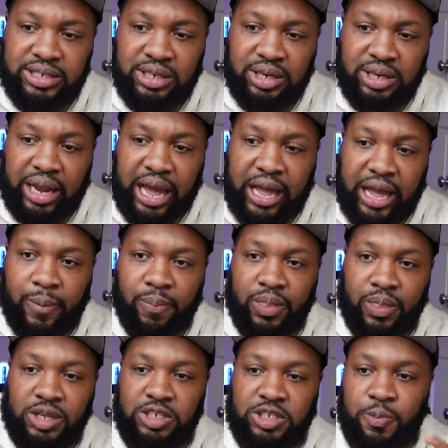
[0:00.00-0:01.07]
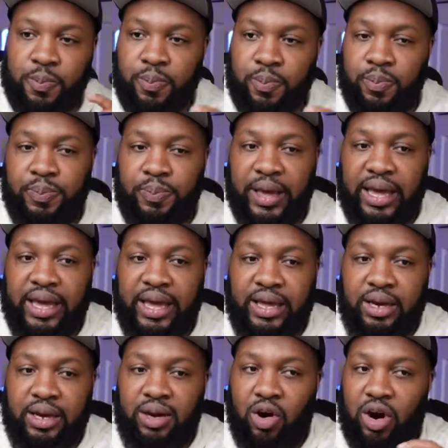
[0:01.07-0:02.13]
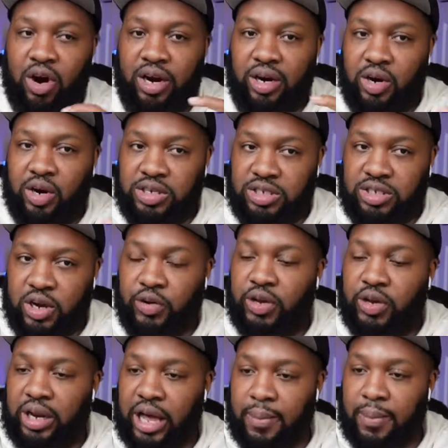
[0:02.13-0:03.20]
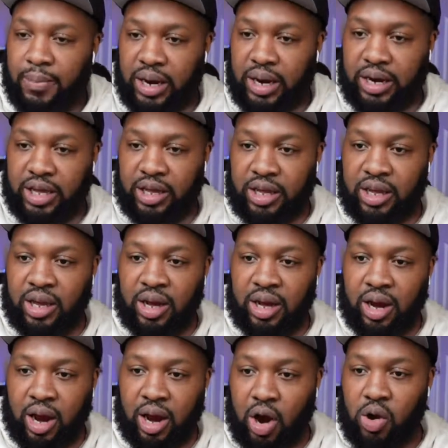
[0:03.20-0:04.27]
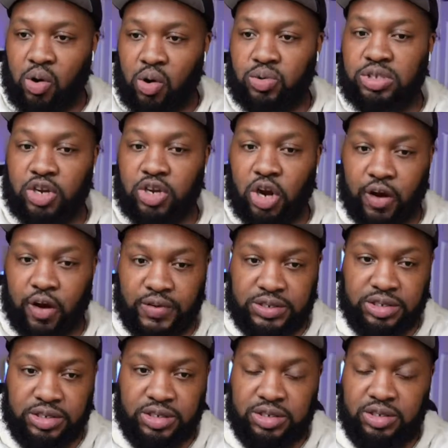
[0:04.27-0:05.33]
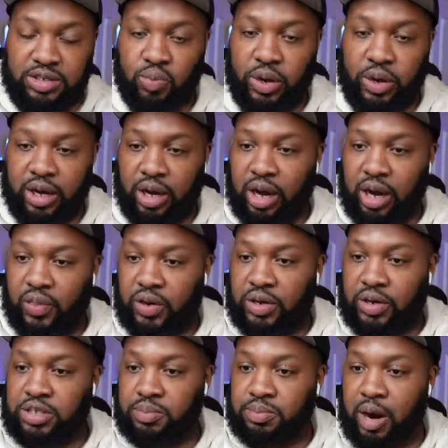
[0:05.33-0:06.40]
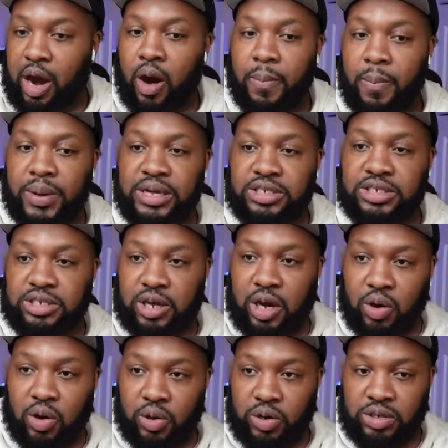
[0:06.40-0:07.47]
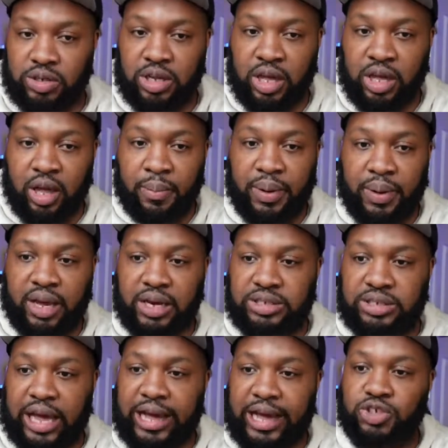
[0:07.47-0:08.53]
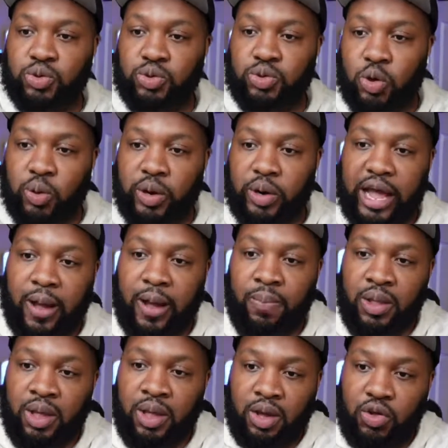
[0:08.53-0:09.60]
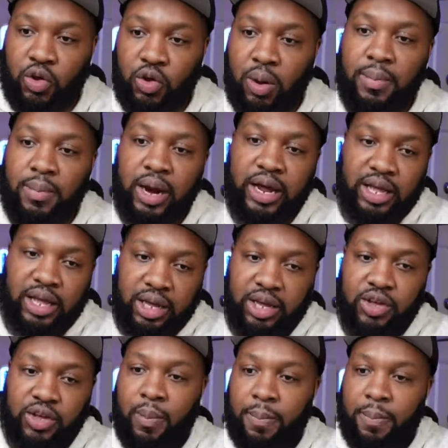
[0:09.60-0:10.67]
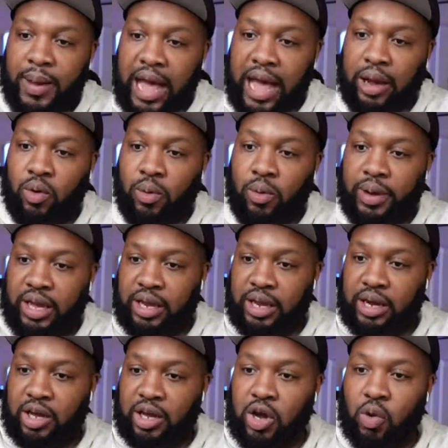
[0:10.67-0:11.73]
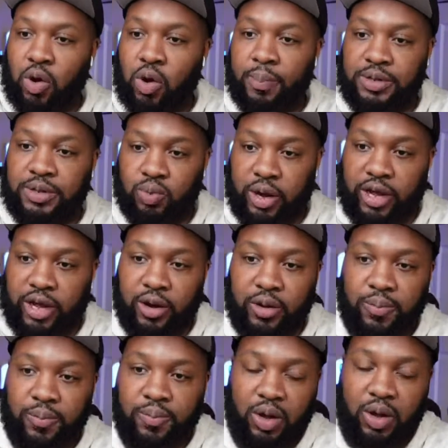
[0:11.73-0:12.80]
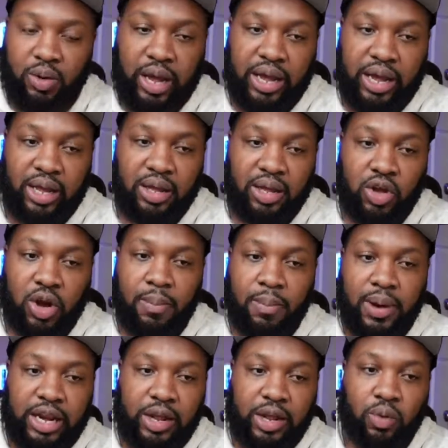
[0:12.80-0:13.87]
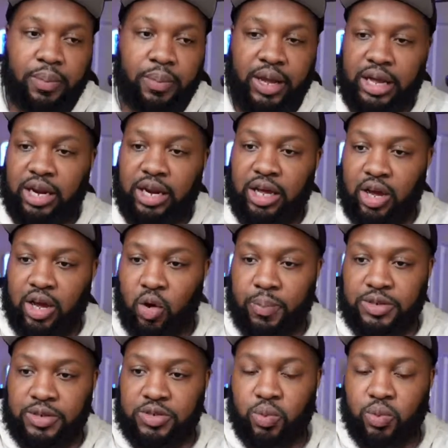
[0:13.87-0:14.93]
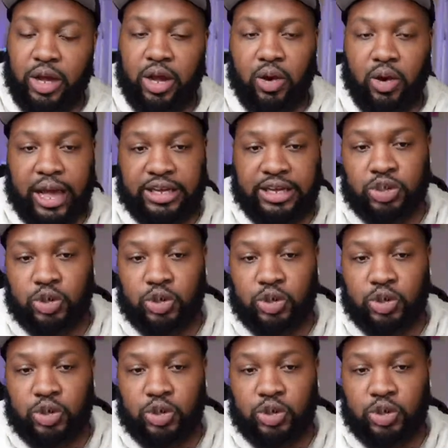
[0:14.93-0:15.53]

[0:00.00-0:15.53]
Like spend or circulate money on services with other small business owners, because as you do that, your money in your bag will begin to go up as well. Okay, your money will begin to go up as well as you